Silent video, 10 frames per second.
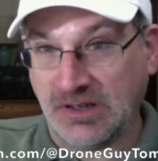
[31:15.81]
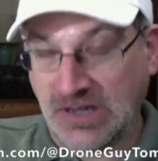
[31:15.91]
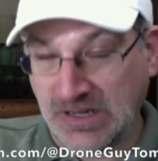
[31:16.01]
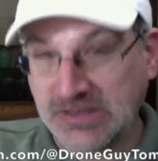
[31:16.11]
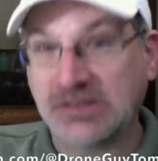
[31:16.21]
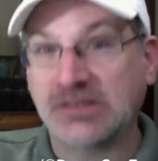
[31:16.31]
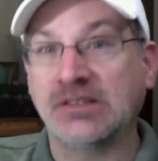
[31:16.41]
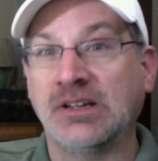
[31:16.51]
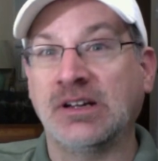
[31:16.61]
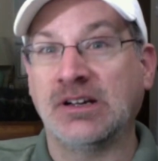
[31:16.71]
us
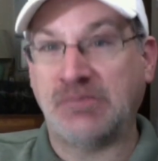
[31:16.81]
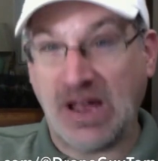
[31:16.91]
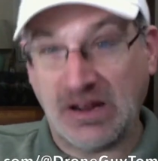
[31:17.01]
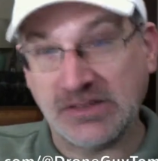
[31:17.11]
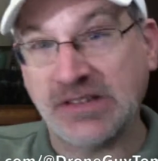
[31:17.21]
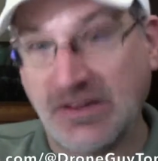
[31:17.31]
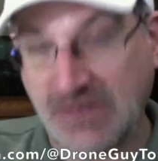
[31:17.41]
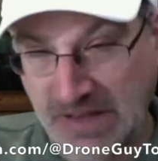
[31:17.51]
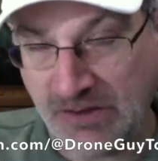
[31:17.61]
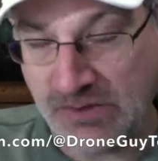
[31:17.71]
uh, pilots
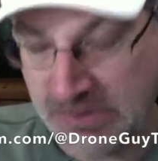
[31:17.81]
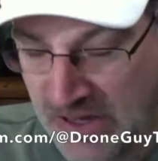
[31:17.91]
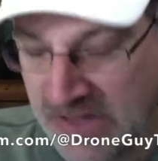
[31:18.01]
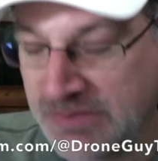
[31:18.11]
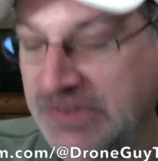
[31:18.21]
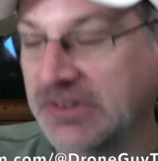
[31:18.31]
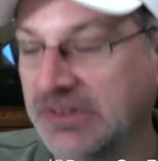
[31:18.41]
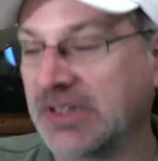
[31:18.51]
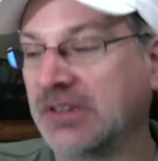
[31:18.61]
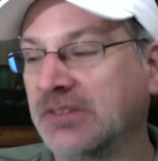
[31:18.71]
having that responsibility.